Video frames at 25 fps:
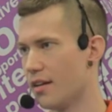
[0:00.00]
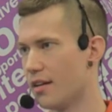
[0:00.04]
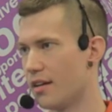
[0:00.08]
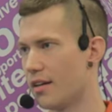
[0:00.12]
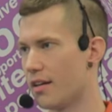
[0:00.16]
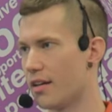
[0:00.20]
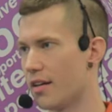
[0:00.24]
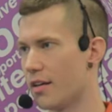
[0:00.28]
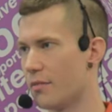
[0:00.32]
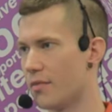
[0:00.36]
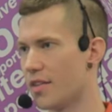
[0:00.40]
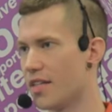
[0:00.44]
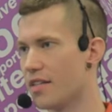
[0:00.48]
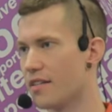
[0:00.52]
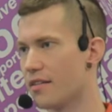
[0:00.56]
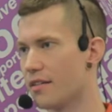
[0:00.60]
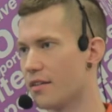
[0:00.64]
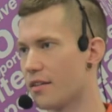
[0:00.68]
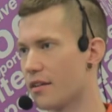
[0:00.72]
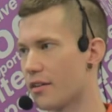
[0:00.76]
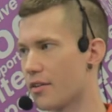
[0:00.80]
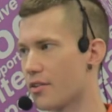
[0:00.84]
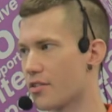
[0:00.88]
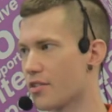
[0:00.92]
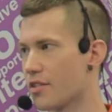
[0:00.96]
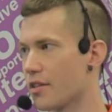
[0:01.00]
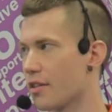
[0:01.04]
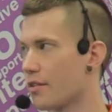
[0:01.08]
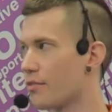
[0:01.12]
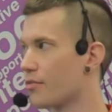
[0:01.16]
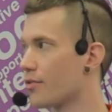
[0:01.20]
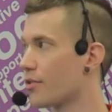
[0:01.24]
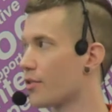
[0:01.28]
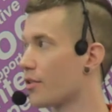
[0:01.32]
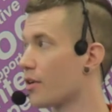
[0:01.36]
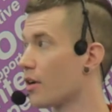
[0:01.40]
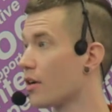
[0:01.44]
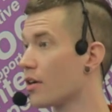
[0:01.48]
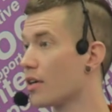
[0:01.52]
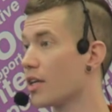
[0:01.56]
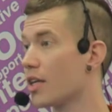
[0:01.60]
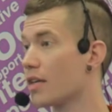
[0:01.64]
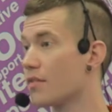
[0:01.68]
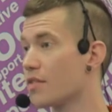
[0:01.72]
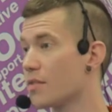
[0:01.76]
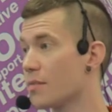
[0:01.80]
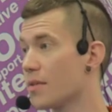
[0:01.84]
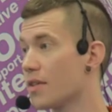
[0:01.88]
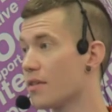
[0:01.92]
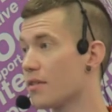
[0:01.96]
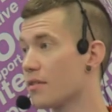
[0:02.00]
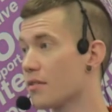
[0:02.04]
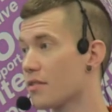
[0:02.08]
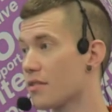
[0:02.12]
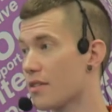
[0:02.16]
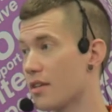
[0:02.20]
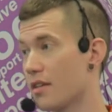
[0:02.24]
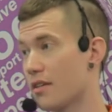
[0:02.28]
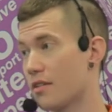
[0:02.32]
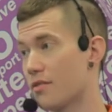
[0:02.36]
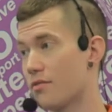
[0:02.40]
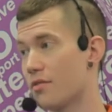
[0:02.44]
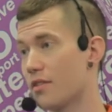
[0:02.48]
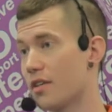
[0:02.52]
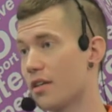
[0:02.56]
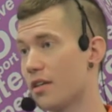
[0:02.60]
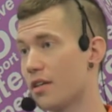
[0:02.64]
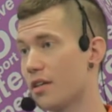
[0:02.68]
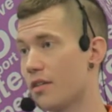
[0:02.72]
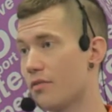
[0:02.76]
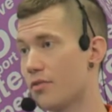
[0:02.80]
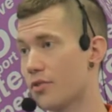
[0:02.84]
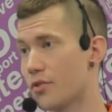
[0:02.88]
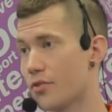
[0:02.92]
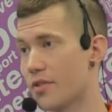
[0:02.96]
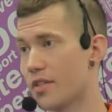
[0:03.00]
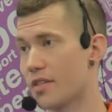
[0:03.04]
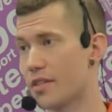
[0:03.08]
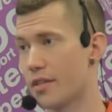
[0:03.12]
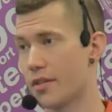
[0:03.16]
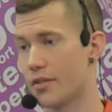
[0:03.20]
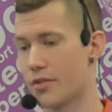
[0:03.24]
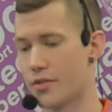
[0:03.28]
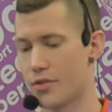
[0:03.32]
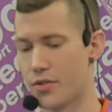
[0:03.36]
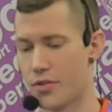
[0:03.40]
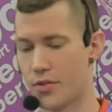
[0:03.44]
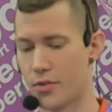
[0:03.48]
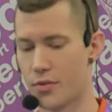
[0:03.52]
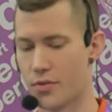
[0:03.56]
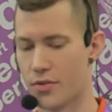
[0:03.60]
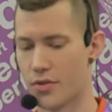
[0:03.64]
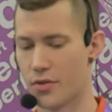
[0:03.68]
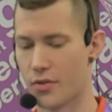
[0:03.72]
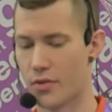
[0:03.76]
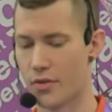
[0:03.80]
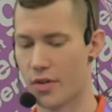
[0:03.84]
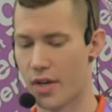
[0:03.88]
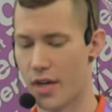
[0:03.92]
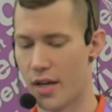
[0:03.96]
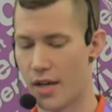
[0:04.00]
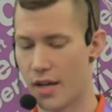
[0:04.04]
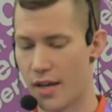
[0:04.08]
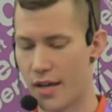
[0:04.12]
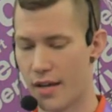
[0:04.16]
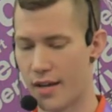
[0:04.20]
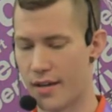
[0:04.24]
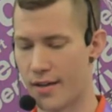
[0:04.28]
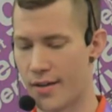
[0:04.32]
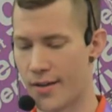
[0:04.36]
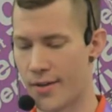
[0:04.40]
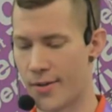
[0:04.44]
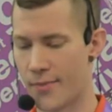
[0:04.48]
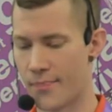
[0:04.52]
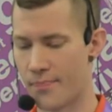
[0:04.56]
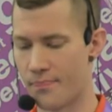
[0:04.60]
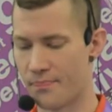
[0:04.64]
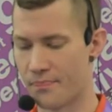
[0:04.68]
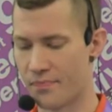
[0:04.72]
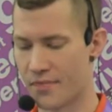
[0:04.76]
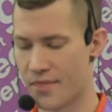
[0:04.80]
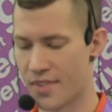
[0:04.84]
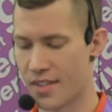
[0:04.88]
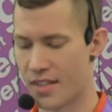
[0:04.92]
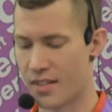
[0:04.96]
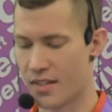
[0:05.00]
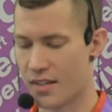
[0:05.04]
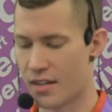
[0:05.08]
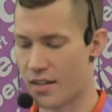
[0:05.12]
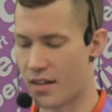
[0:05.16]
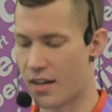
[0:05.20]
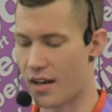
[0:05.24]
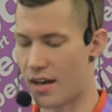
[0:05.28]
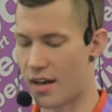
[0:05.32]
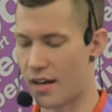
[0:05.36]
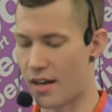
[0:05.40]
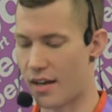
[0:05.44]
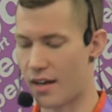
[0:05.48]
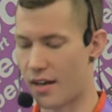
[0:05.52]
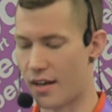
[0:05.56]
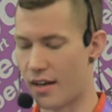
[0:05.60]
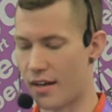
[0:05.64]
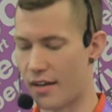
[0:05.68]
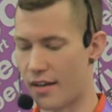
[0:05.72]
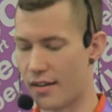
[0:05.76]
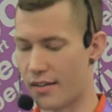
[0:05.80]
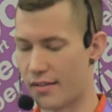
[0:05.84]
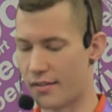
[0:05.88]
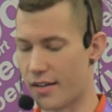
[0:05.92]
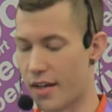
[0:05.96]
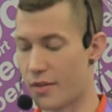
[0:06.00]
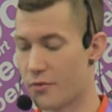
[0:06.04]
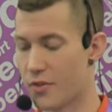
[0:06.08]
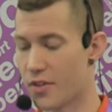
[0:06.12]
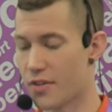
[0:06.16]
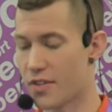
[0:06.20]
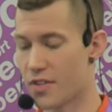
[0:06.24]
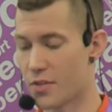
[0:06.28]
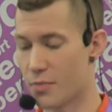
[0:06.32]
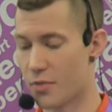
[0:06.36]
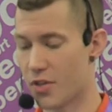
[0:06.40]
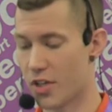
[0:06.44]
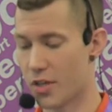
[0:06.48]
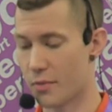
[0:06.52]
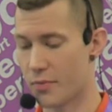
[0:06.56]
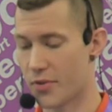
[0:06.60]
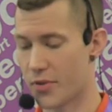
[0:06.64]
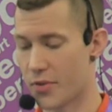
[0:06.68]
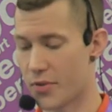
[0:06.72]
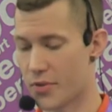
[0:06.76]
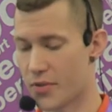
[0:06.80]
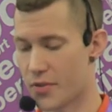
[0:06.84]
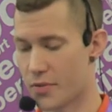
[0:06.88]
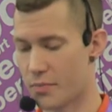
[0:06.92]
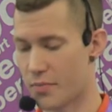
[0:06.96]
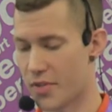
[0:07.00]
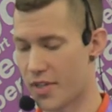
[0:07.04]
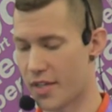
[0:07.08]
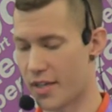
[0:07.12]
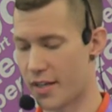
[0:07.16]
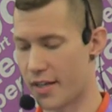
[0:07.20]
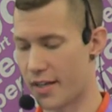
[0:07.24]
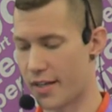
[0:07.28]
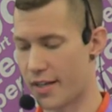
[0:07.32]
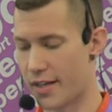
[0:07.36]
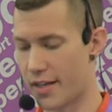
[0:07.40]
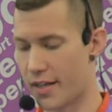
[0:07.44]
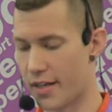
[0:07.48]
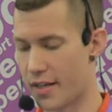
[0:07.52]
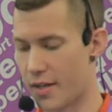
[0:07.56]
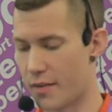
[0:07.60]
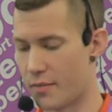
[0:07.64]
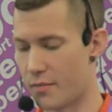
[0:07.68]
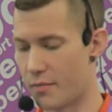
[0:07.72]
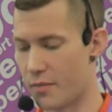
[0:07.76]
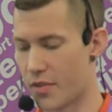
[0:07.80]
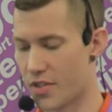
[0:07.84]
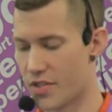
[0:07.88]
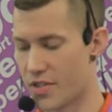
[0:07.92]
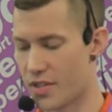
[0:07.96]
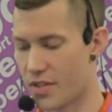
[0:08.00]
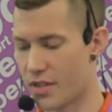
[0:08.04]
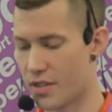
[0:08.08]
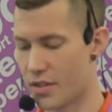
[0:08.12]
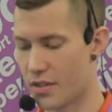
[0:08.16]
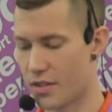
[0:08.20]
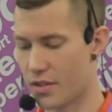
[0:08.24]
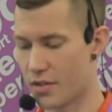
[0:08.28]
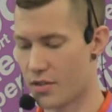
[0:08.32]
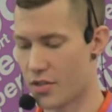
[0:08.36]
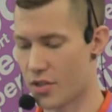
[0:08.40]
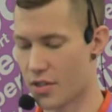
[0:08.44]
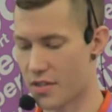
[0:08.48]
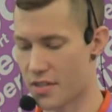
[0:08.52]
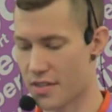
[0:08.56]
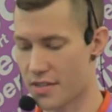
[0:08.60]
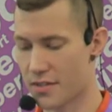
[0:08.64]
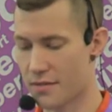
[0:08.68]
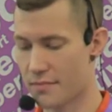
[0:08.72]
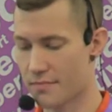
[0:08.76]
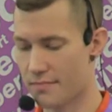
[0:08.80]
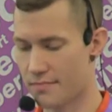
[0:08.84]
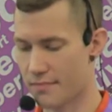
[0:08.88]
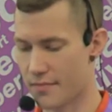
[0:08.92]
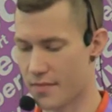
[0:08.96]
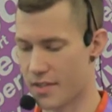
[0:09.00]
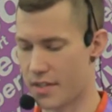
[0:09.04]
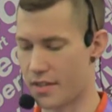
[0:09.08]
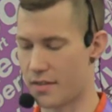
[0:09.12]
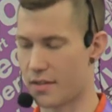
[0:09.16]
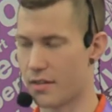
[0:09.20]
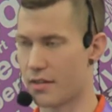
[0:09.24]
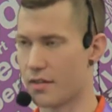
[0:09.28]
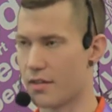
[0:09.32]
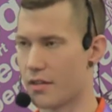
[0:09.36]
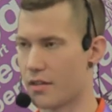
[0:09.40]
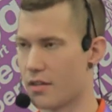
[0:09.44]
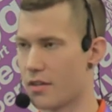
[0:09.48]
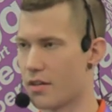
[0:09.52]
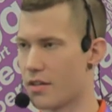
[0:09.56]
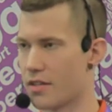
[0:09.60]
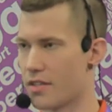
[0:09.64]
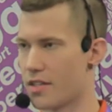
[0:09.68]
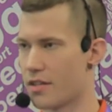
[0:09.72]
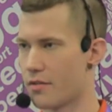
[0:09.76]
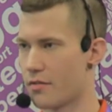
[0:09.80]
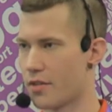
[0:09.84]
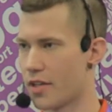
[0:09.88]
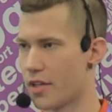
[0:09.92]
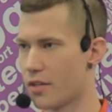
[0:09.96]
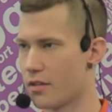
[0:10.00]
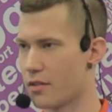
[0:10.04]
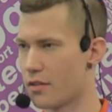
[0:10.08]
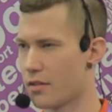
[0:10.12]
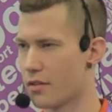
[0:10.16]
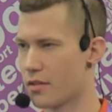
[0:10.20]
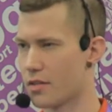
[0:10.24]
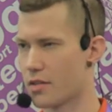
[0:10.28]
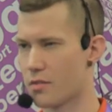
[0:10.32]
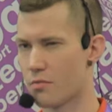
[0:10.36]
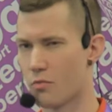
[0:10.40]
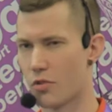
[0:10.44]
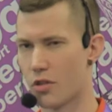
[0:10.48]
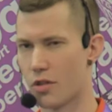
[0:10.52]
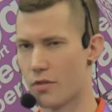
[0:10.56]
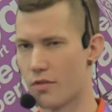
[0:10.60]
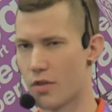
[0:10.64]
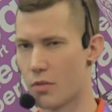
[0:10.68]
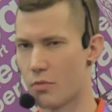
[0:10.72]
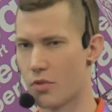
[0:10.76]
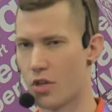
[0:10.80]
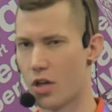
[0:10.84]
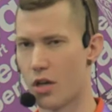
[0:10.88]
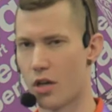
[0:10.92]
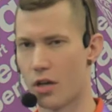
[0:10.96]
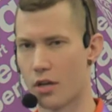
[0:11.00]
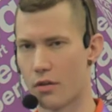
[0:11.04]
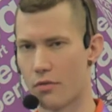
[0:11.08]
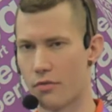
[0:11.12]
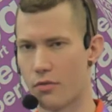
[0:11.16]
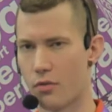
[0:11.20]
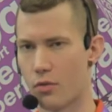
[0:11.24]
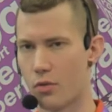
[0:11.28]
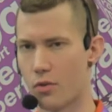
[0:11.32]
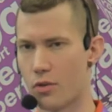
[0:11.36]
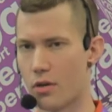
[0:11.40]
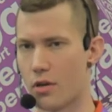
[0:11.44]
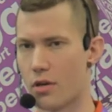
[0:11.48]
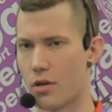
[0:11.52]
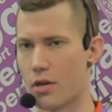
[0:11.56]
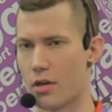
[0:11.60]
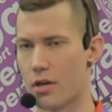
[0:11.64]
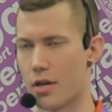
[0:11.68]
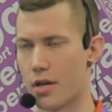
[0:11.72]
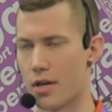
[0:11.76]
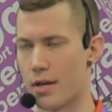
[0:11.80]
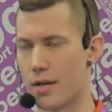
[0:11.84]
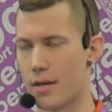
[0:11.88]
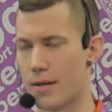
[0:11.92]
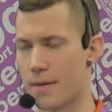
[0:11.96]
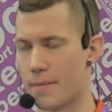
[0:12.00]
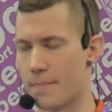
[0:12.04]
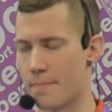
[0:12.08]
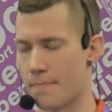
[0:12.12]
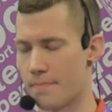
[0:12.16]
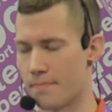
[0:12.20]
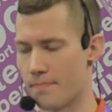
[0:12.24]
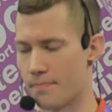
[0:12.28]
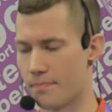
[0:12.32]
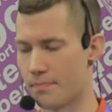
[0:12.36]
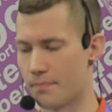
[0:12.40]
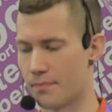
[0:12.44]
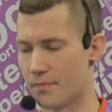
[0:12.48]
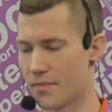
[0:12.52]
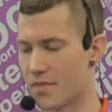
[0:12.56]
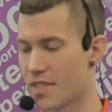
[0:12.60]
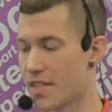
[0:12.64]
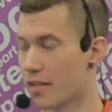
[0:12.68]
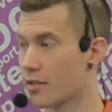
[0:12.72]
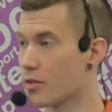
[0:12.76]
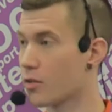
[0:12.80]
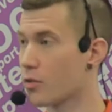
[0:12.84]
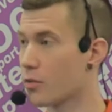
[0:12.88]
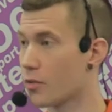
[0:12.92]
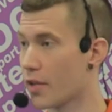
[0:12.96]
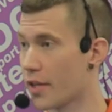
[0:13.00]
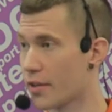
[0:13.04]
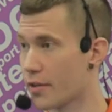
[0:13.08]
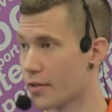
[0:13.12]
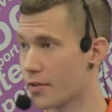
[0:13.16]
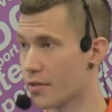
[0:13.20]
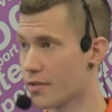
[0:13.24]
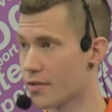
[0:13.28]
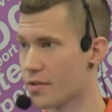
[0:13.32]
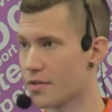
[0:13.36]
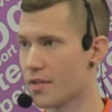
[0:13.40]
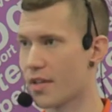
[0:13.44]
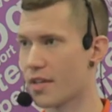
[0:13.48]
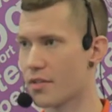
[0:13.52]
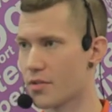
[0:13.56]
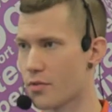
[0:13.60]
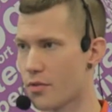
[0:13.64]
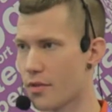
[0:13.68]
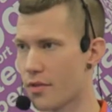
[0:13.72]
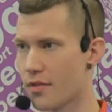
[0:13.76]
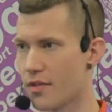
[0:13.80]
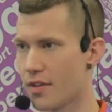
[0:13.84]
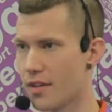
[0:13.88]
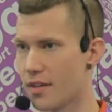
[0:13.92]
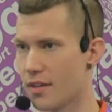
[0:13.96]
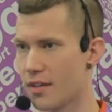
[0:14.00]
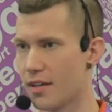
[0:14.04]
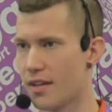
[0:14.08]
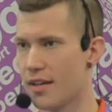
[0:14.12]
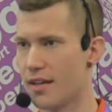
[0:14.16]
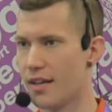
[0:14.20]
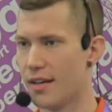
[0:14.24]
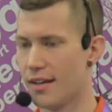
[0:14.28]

um, easy to understand for non-native speakers, and it's really handy for translators too. So um, I, I found this blog post by uh, Marcia Johnson at the Content Wrangler. It's more of a blog for um, technical writers, that sort of thing.